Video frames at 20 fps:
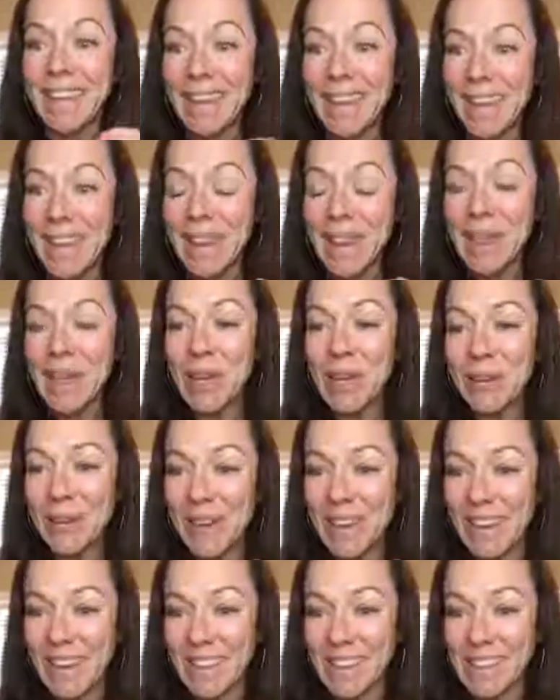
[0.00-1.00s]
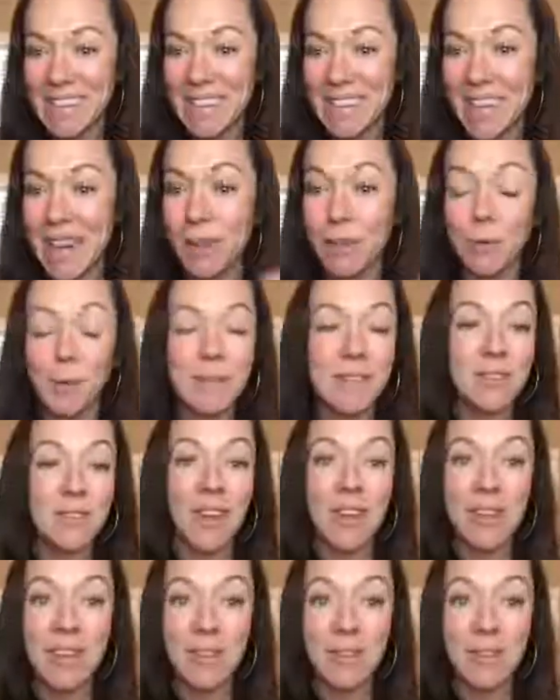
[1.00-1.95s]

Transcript: in the ingredients. Otherwise, they're not allowed to